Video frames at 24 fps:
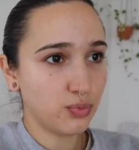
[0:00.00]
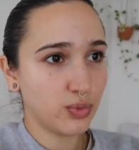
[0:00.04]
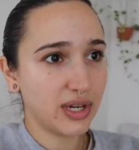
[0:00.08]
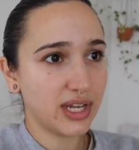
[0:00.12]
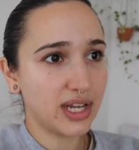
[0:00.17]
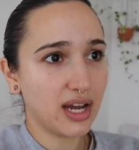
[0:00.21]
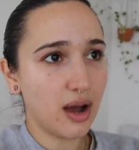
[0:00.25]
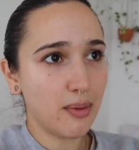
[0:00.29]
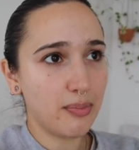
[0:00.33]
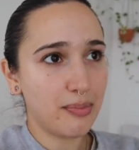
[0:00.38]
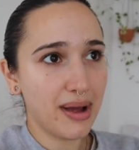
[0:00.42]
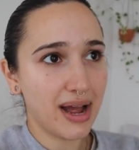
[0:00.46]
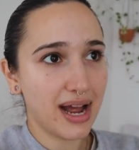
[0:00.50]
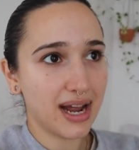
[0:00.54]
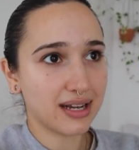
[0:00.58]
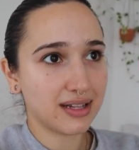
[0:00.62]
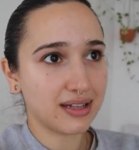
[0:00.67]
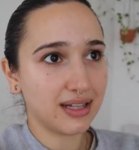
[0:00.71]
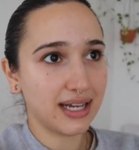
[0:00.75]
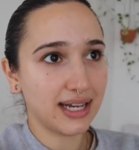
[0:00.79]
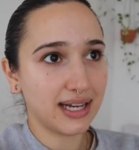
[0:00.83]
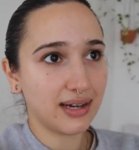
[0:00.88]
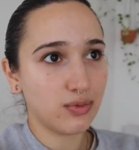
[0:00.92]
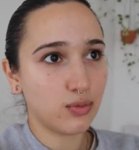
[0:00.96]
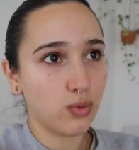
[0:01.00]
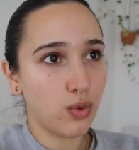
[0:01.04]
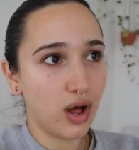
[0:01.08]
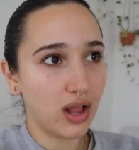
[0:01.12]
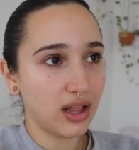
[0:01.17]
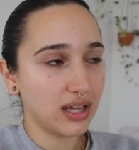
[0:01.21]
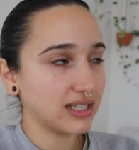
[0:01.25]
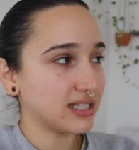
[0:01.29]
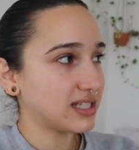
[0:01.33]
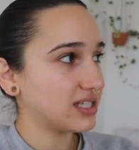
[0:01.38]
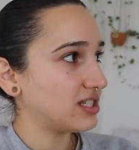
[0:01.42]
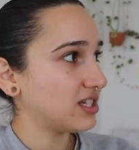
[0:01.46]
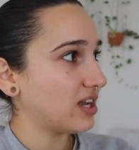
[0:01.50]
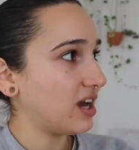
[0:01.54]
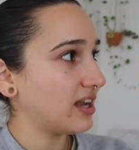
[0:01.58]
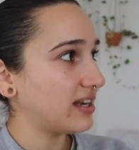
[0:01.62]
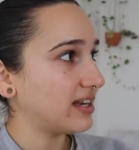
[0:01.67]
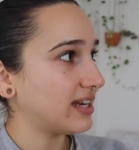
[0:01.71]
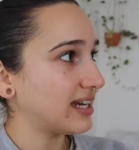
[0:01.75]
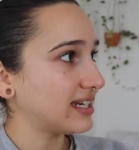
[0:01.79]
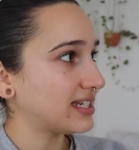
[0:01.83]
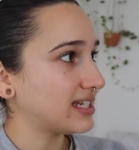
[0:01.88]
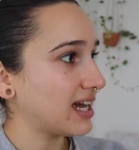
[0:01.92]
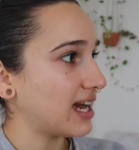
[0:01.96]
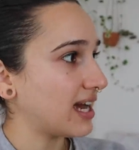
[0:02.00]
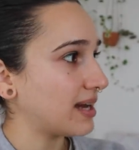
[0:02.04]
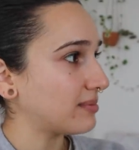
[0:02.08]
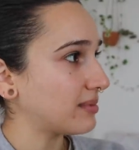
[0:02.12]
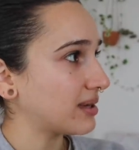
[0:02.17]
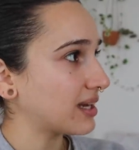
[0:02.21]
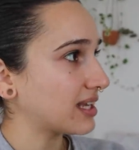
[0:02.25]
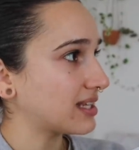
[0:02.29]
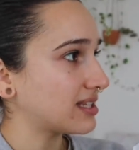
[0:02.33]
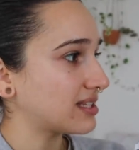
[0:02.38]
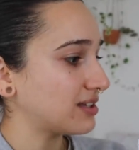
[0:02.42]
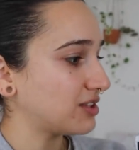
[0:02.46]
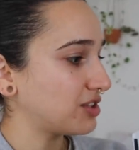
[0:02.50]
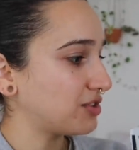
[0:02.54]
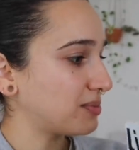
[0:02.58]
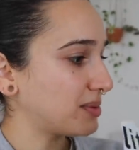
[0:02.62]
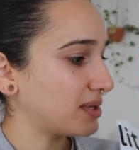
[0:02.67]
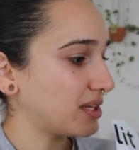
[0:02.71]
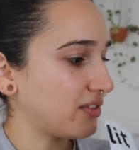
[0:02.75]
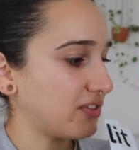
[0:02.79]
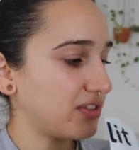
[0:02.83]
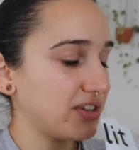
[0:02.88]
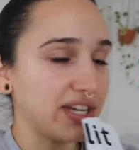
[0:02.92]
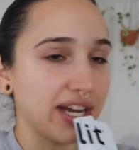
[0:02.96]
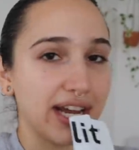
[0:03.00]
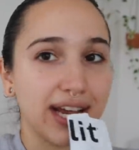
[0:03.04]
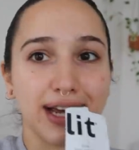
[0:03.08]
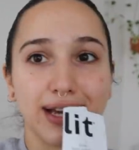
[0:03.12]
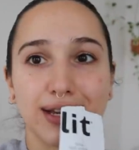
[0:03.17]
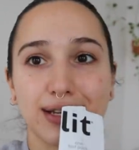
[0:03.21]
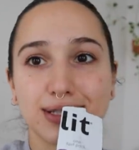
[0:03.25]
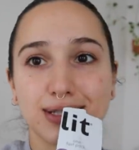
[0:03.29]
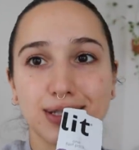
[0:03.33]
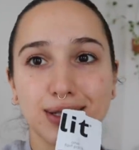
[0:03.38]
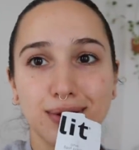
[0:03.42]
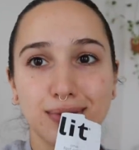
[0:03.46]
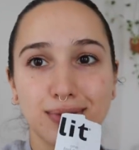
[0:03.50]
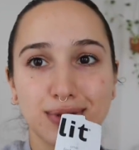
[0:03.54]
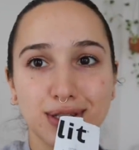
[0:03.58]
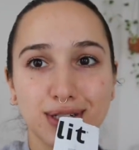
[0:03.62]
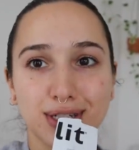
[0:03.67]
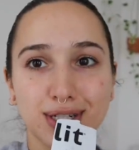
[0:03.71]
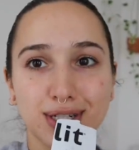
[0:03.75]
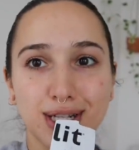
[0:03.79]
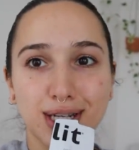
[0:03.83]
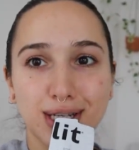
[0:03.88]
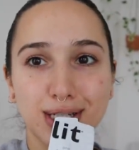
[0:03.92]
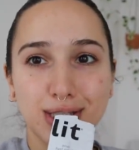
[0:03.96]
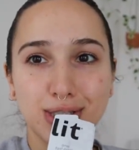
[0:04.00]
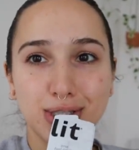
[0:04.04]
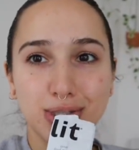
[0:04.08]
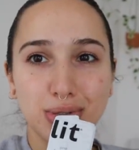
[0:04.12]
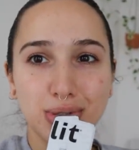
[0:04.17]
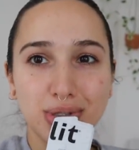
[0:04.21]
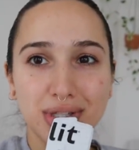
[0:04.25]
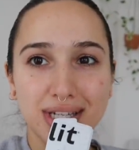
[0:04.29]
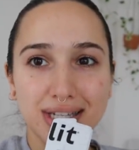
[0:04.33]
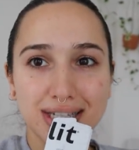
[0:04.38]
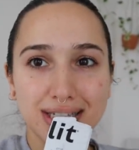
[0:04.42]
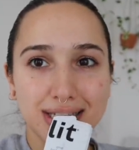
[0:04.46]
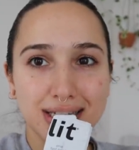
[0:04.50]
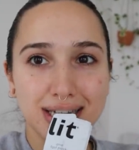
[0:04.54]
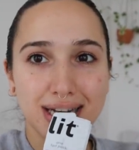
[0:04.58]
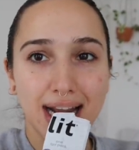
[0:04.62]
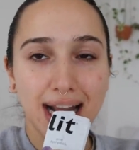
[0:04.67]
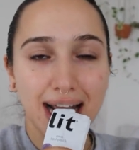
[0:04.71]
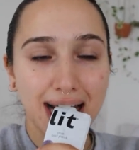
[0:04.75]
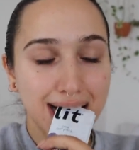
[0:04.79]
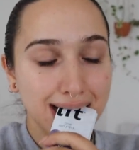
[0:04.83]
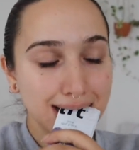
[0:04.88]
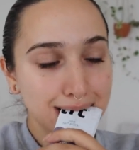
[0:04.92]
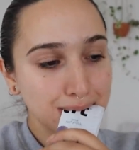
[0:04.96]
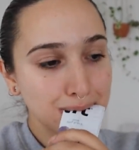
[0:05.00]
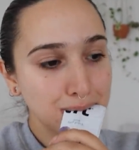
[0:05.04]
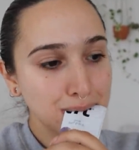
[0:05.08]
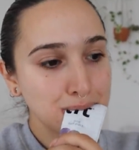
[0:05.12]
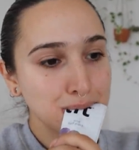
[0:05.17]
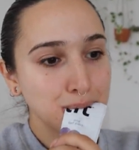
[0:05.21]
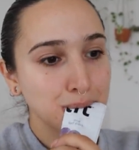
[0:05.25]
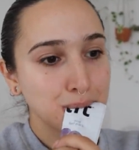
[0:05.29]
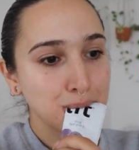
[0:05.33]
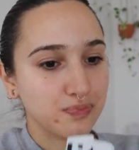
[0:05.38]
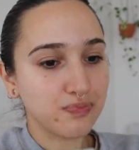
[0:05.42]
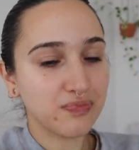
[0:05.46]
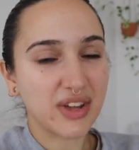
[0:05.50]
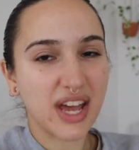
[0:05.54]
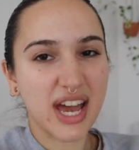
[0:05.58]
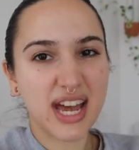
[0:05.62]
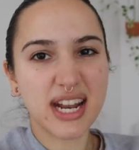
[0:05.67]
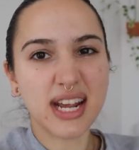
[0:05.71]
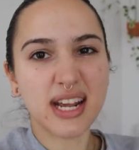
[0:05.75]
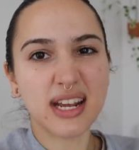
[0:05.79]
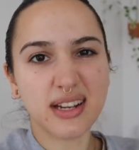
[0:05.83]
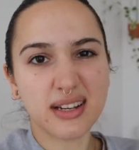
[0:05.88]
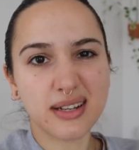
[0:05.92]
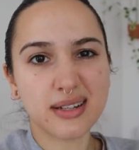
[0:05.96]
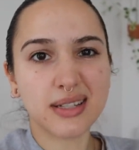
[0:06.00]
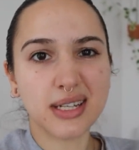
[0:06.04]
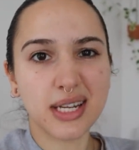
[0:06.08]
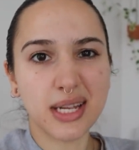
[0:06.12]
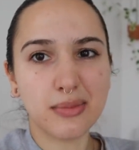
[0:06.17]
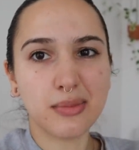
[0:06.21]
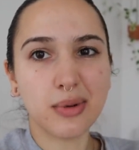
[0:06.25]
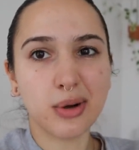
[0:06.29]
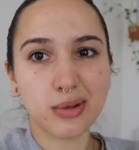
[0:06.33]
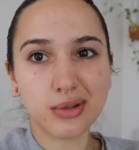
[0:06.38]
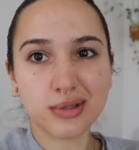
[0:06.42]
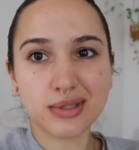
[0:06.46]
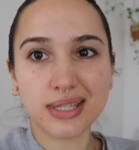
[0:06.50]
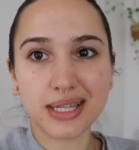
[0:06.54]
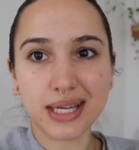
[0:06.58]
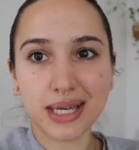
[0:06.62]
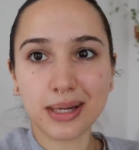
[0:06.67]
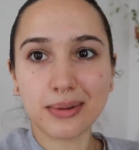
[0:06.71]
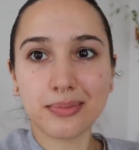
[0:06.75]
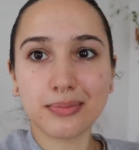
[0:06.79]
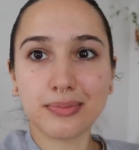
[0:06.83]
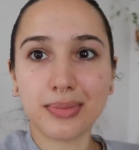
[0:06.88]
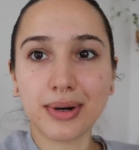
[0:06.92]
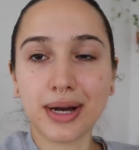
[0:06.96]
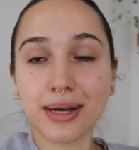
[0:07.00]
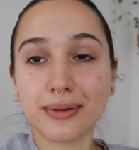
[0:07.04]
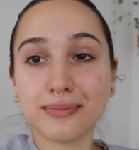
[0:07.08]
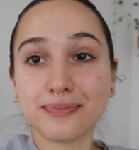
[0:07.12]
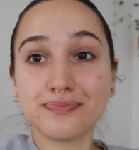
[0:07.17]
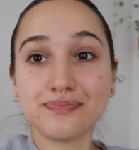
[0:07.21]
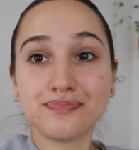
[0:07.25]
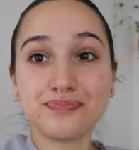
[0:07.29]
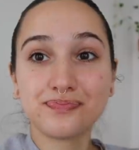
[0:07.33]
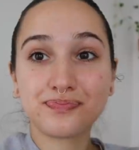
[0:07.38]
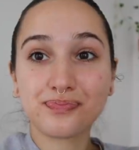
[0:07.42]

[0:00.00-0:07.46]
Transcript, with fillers: we got back like well it's not nighttime like it's still the middle of the day so I'm still gonna like do things today edit and clean mostly but